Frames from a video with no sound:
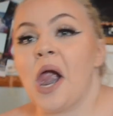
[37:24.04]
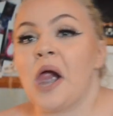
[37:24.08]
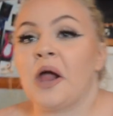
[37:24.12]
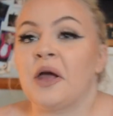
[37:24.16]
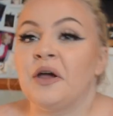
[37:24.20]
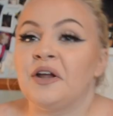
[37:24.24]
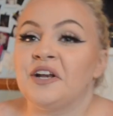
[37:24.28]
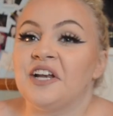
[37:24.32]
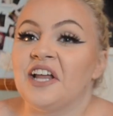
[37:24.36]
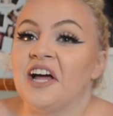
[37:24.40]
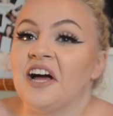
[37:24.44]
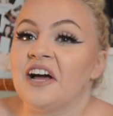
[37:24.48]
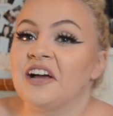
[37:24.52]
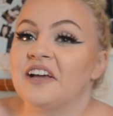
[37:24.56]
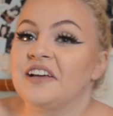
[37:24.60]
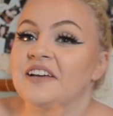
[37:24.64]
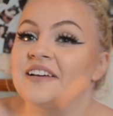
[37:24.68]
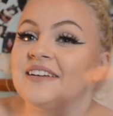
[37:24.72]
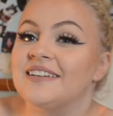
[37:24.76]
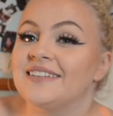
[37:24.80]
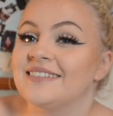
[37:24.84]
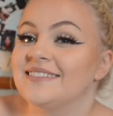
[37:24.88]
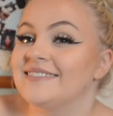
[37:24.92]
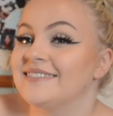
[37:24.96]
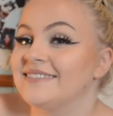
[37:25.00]
Good luck
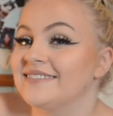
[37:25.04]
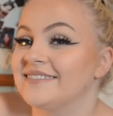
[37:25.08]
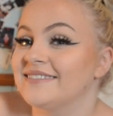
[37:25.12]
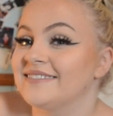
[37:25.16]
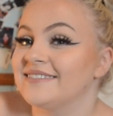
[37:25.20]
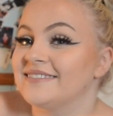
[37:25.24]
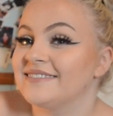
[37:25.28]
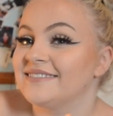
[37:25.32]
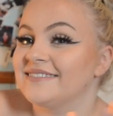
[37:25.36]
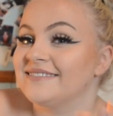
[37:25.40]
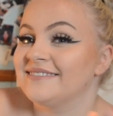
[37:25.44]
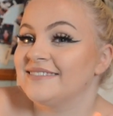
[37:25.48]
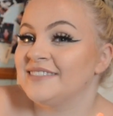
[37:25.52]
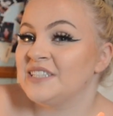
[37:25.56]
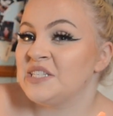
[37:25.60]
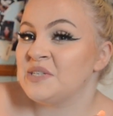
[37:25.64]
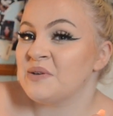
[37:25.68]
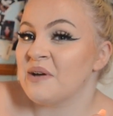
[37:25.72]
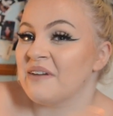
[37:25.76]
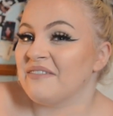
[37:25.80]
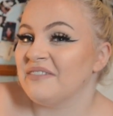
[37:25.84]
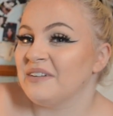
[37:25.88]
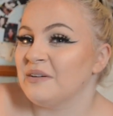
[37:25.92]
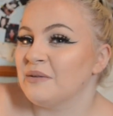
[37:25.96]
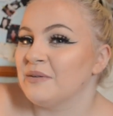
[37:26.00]
to
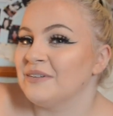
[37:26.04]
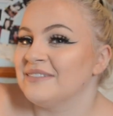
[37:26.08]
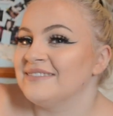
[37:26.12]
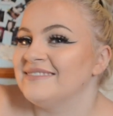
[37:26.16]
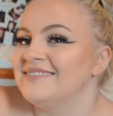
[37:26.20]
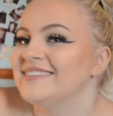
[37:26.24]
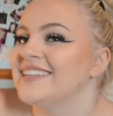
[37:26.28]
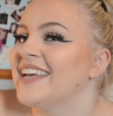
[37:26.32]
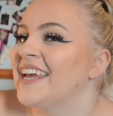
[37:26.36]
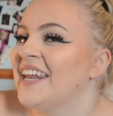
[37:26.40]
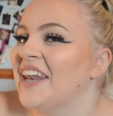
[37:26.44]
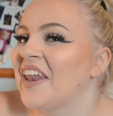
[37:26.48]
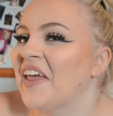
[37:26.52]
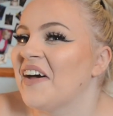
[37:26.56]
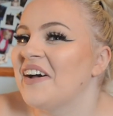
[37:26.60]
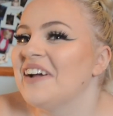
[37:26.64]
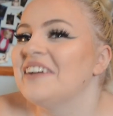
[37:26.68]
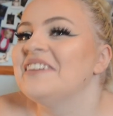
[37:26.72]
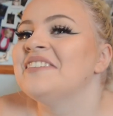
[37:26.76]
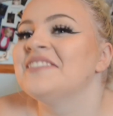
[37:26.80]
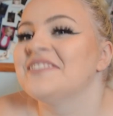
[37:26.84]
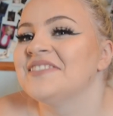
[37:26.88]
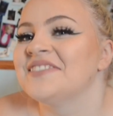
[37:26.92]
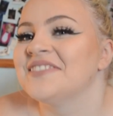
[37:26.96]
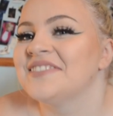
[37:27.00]
everyone in
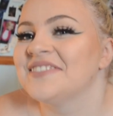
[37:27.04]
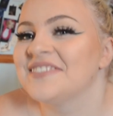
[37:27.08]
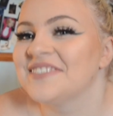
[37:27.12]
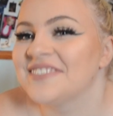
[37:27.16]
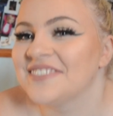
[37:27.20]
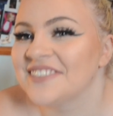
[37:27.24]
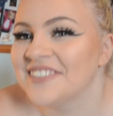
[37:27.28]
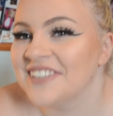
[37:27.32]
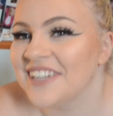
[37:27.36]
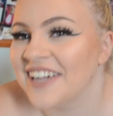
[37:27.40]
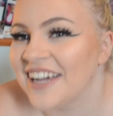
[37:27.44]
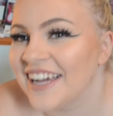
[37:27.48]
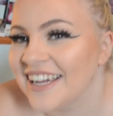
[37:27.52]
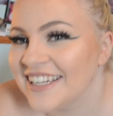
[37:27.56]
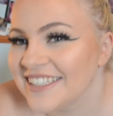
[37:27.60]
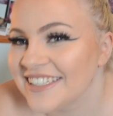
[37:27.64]
life. Yeah.